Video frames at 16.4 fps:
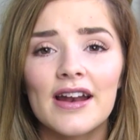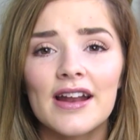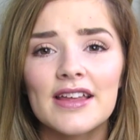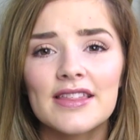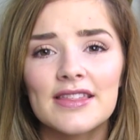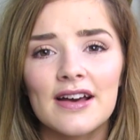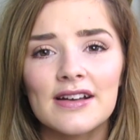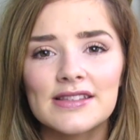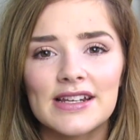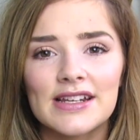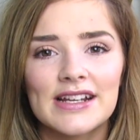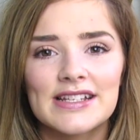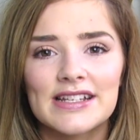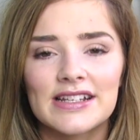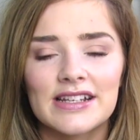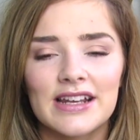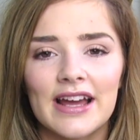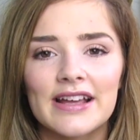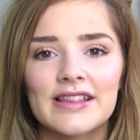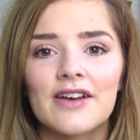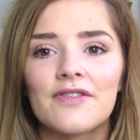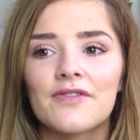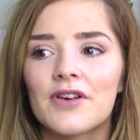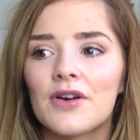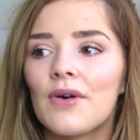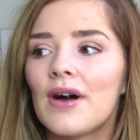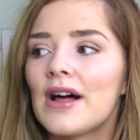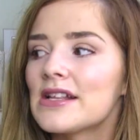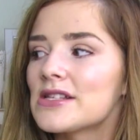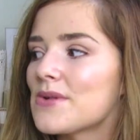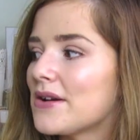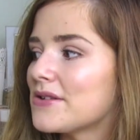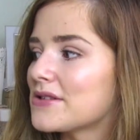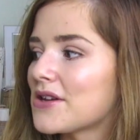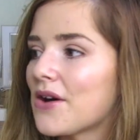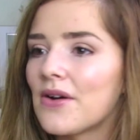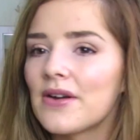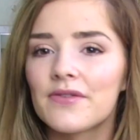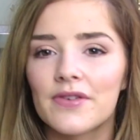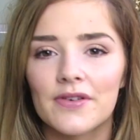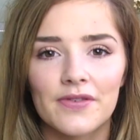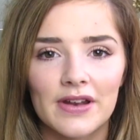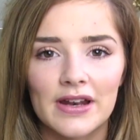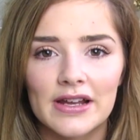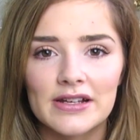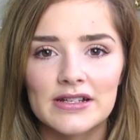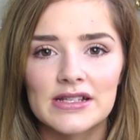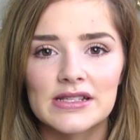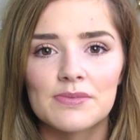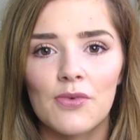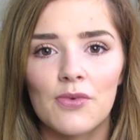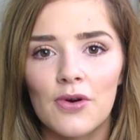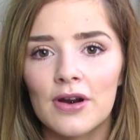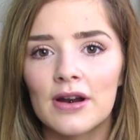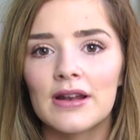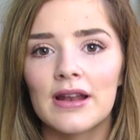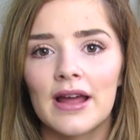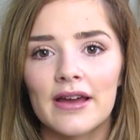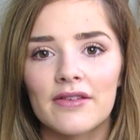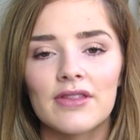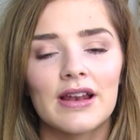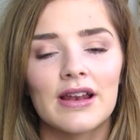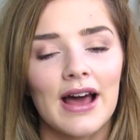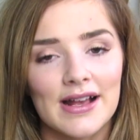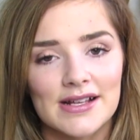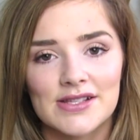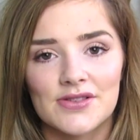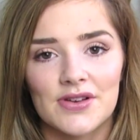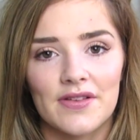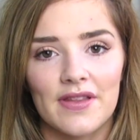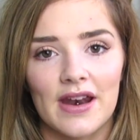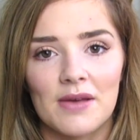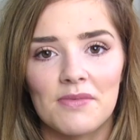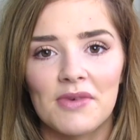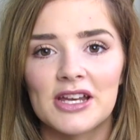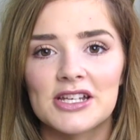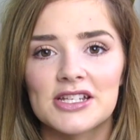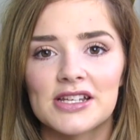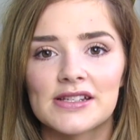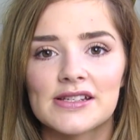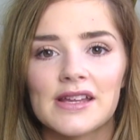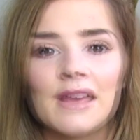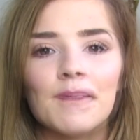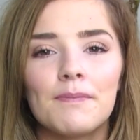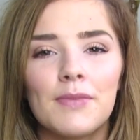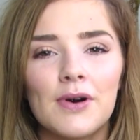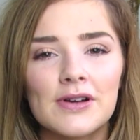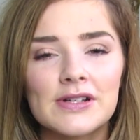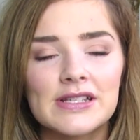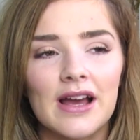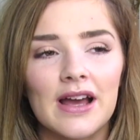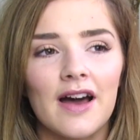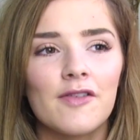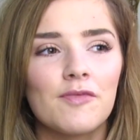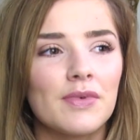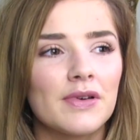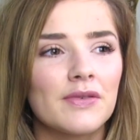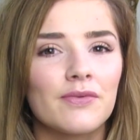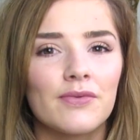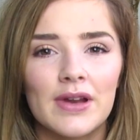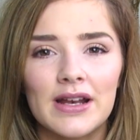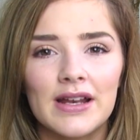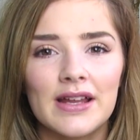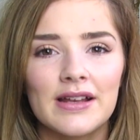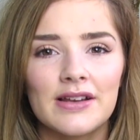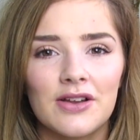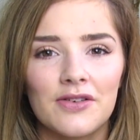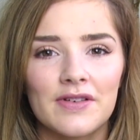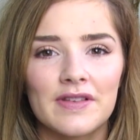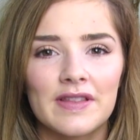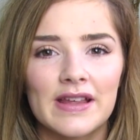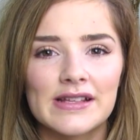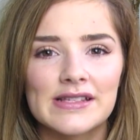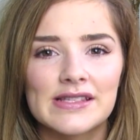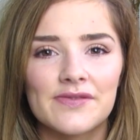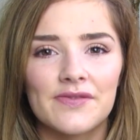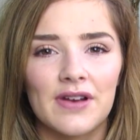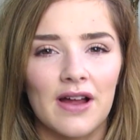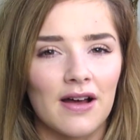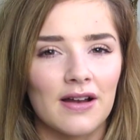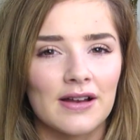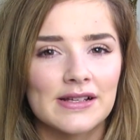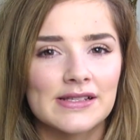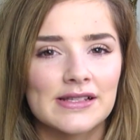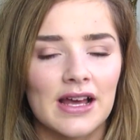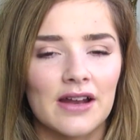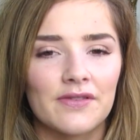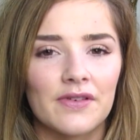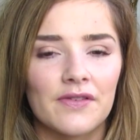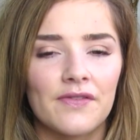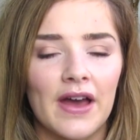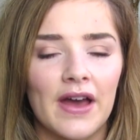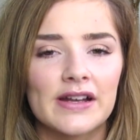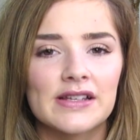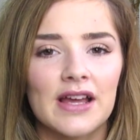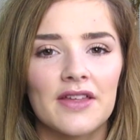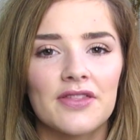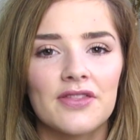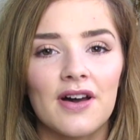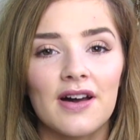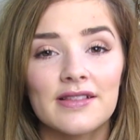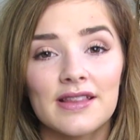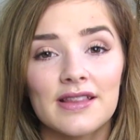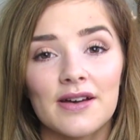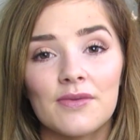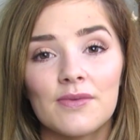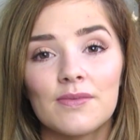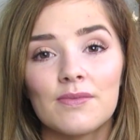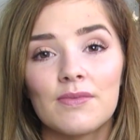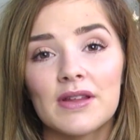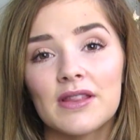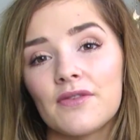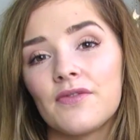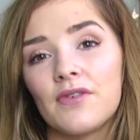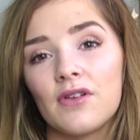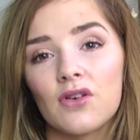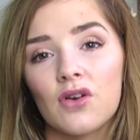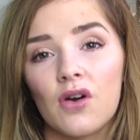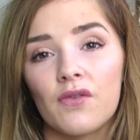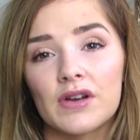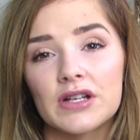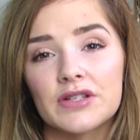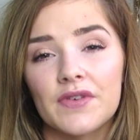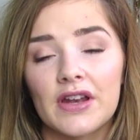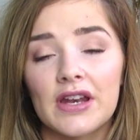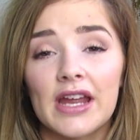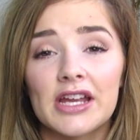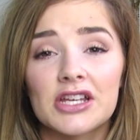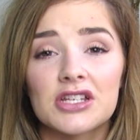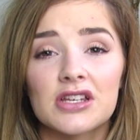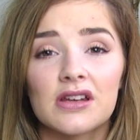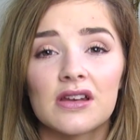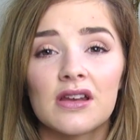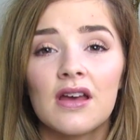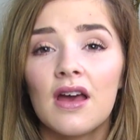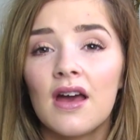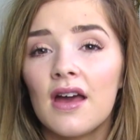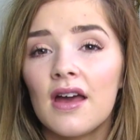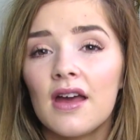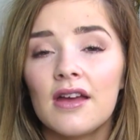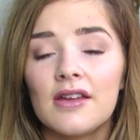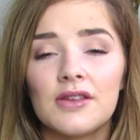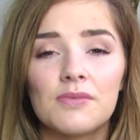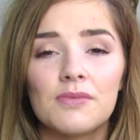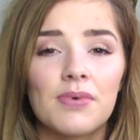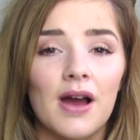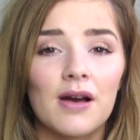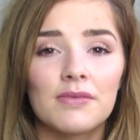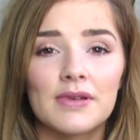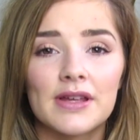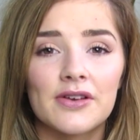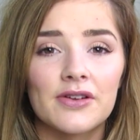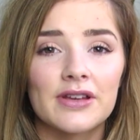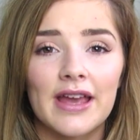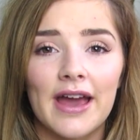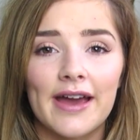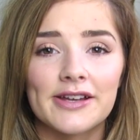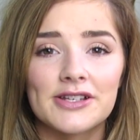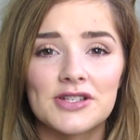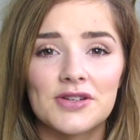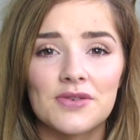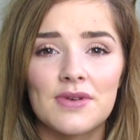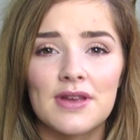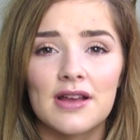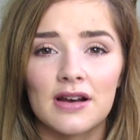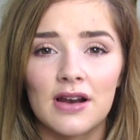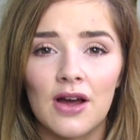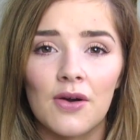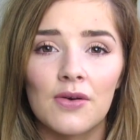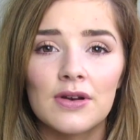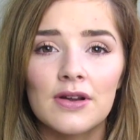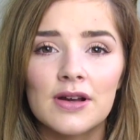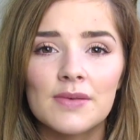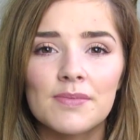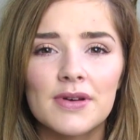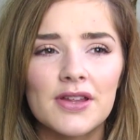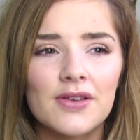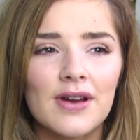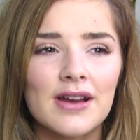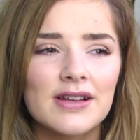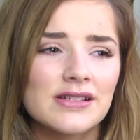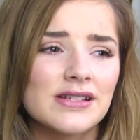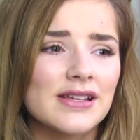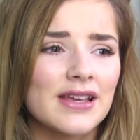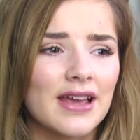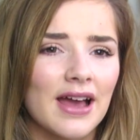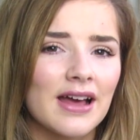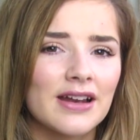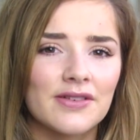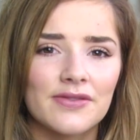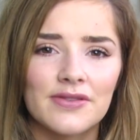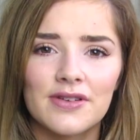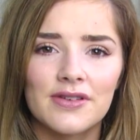and I thought that I didn't like that for a while. That's why I was going for foundations more like the last 3 that I mentioned, but I've been really loving this flawless kind of effect. I thought that with a full coverage foundation you probably couldn't get a dewy glow look, but you actually can if